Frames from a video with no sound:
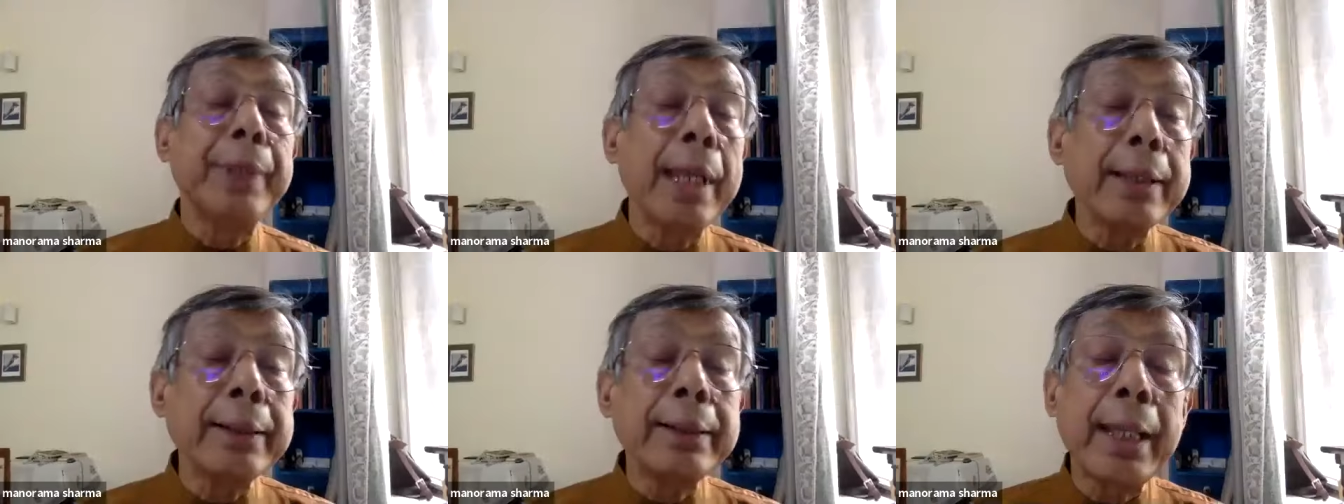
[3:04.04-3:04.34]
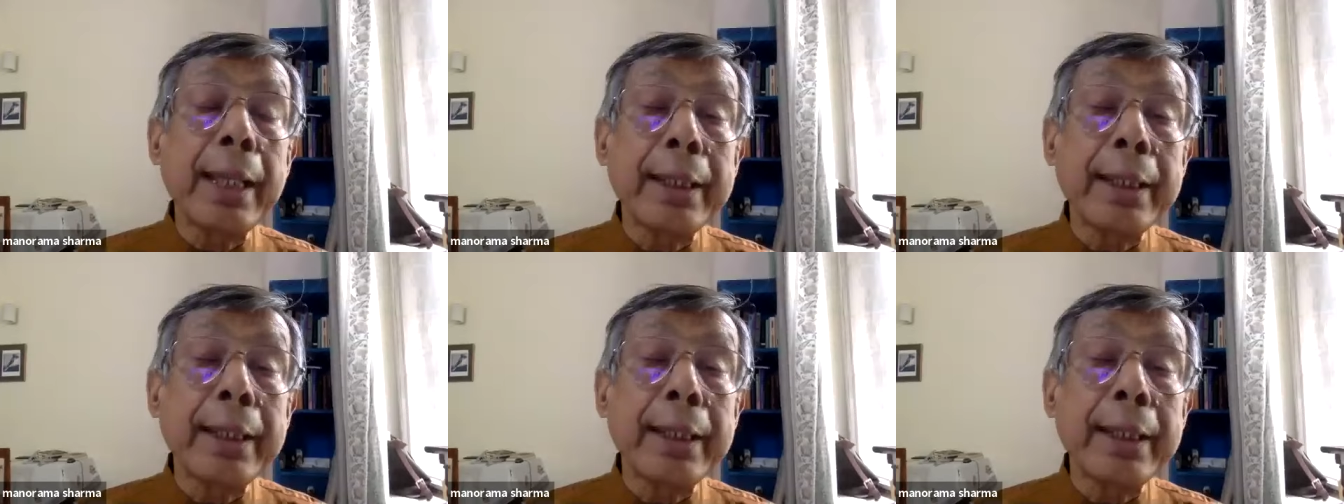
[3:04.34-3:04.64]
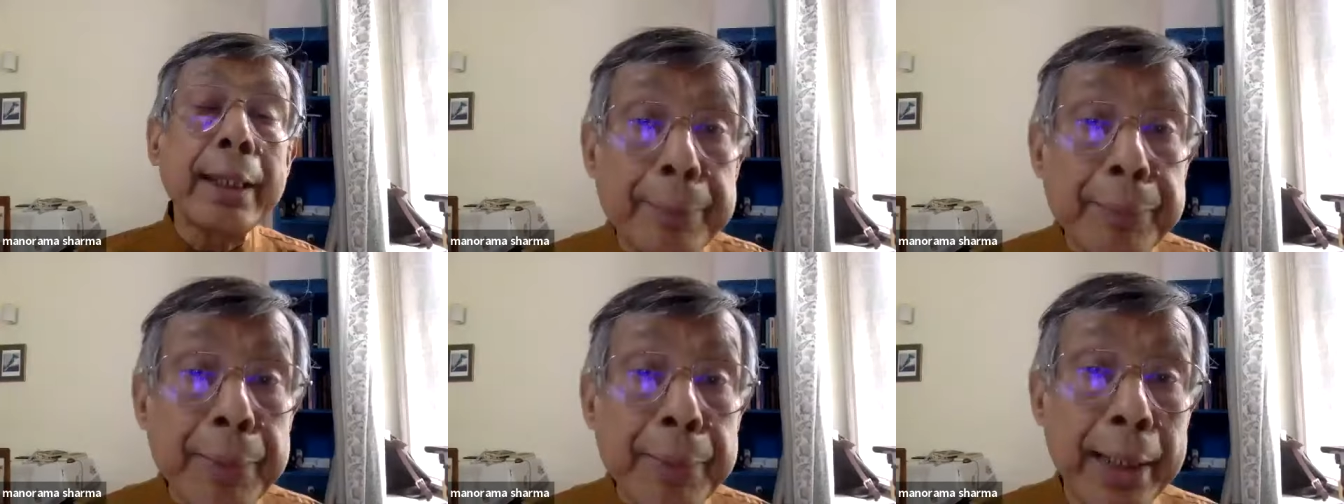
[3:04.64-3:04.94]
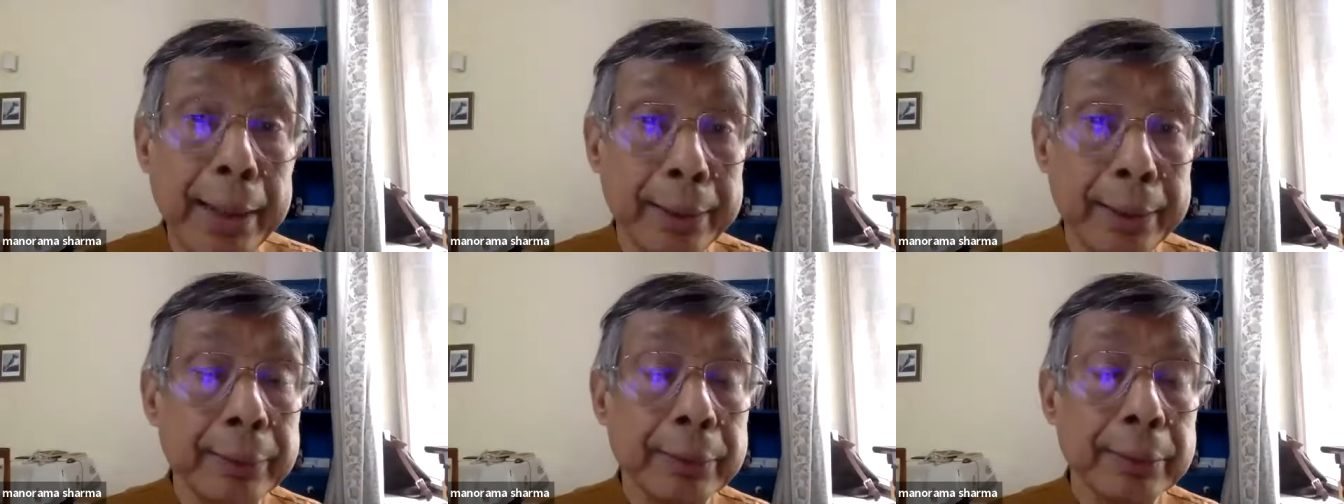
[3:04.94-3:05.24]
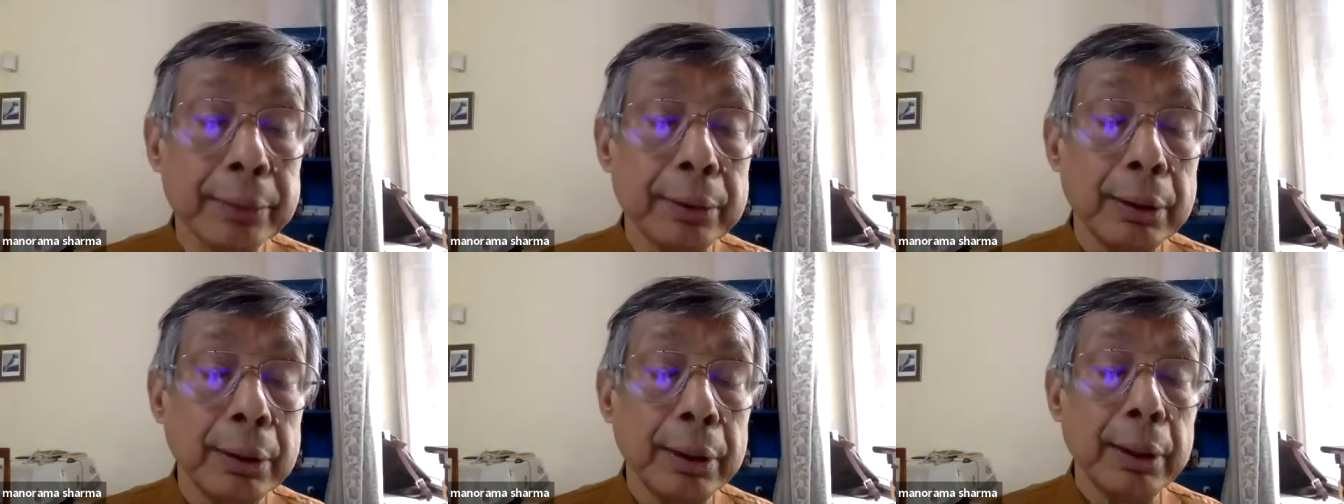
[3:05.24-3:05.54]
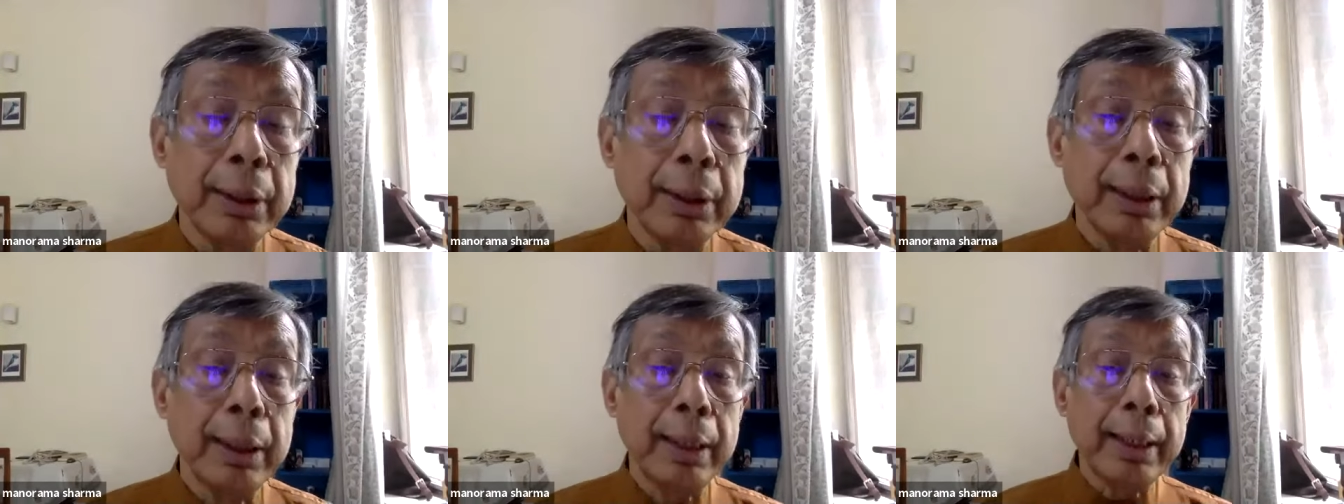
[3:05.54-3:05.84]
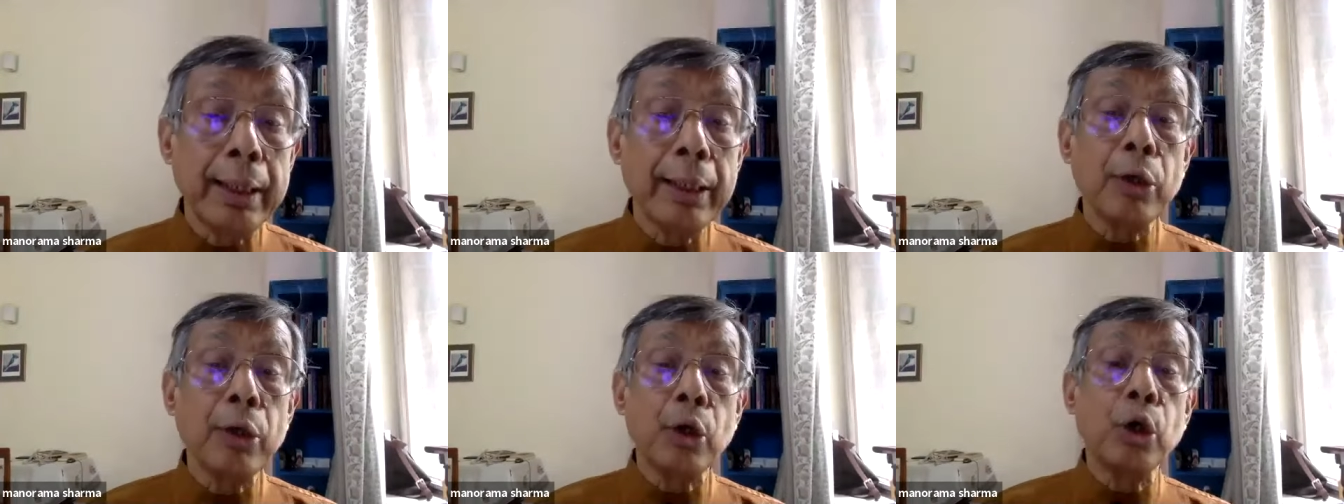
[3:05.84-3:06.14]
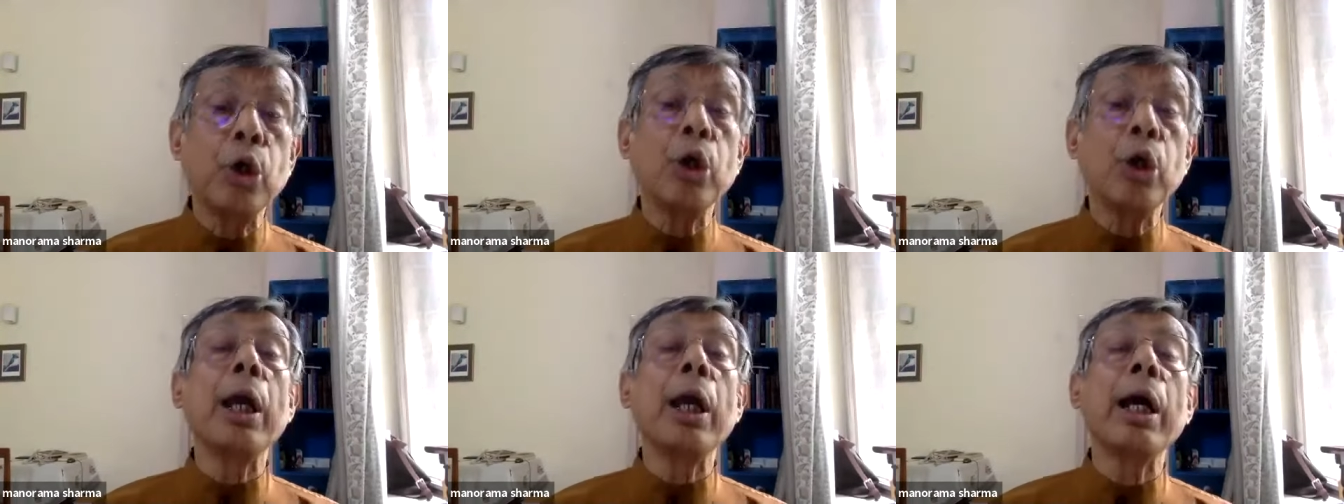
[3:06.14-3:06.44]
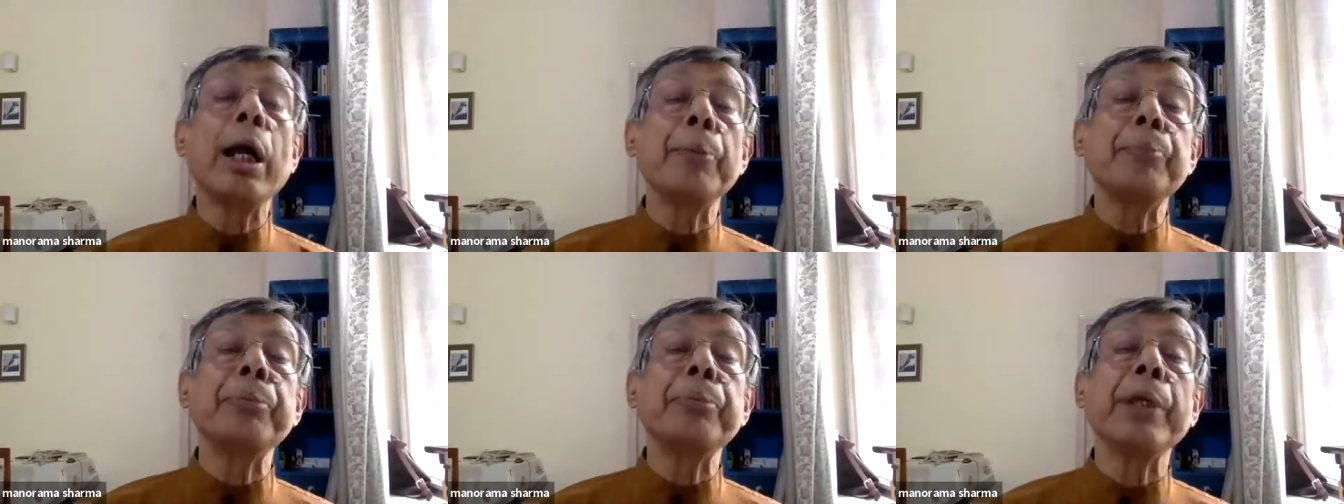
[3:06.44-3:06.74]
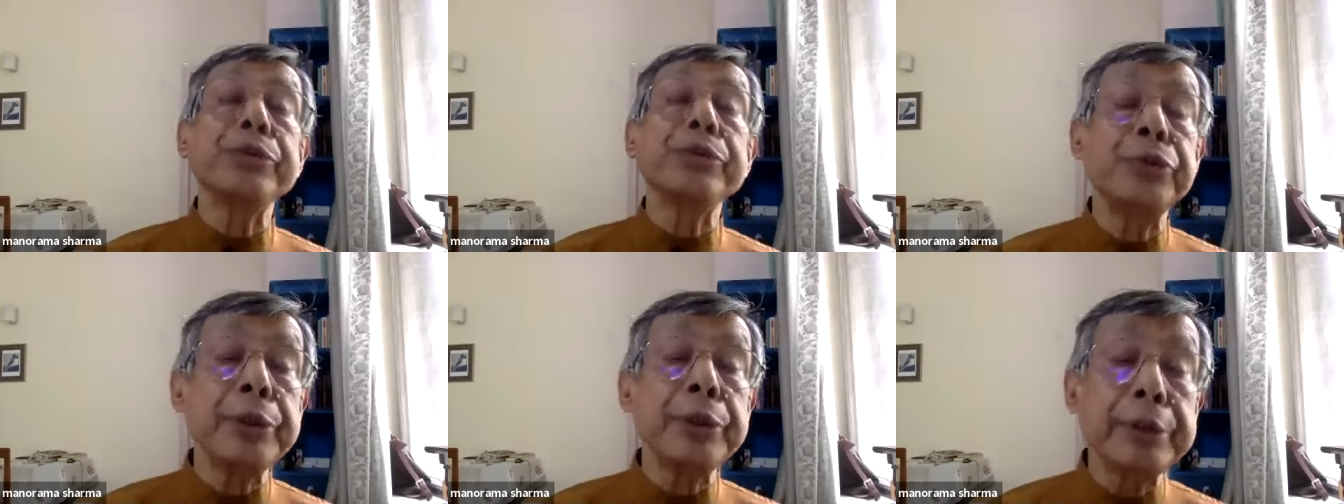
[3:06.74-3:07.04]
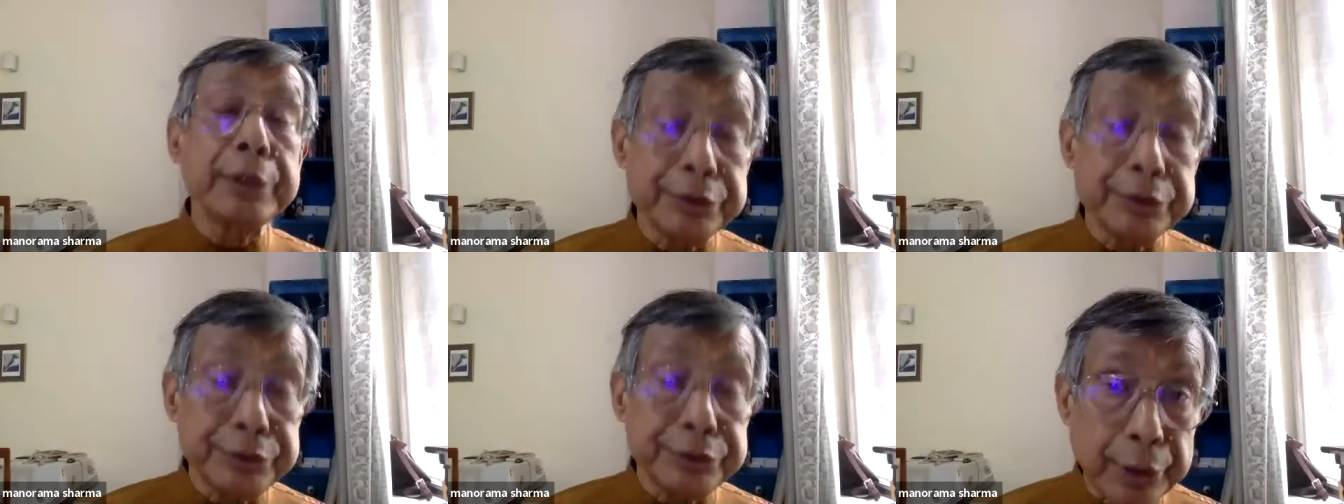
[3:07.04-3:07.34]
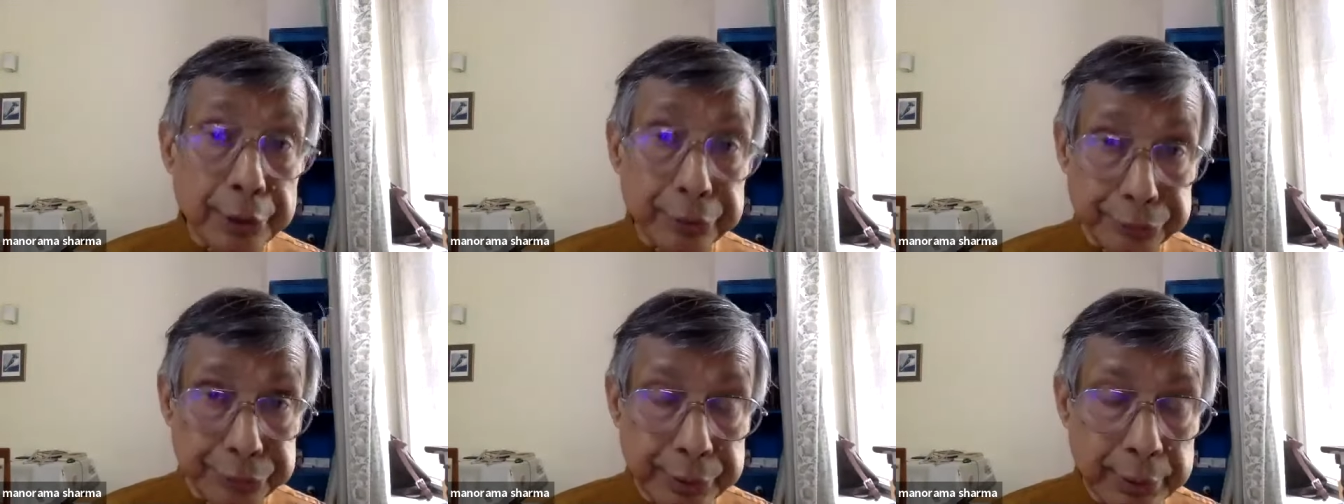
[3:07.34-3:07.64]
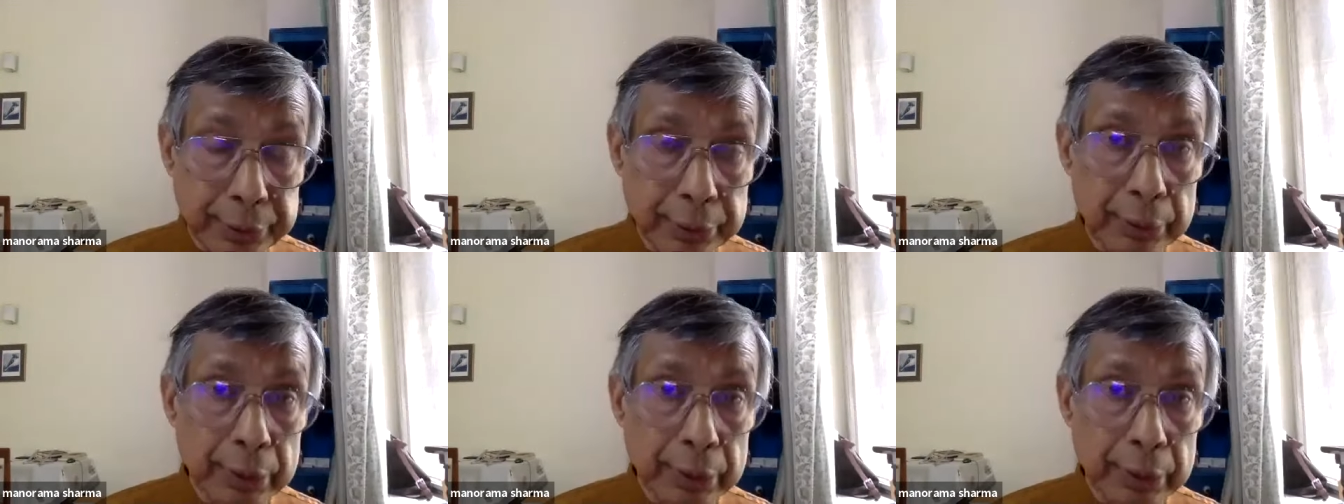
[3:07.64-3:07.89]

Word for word: done an MA uh, or are pursuing research,